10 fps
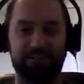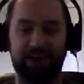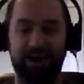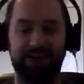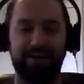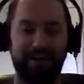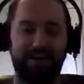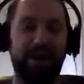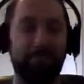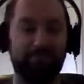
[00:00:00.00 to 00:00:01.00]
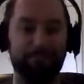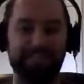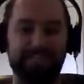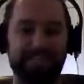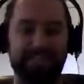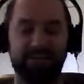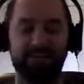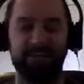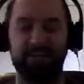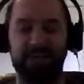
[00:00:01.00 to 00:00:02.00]
I got in, got busy,
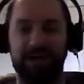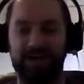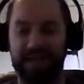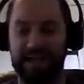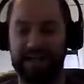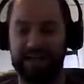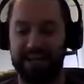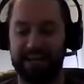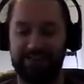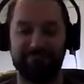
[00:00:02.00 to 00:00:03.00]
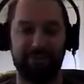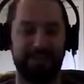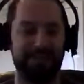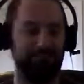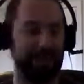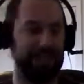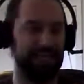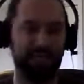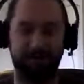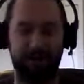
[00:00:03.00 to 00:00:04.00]
and then my
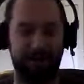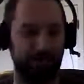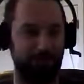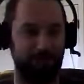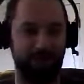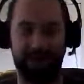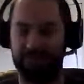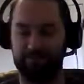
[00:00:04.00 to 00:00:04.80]
ego got in the way.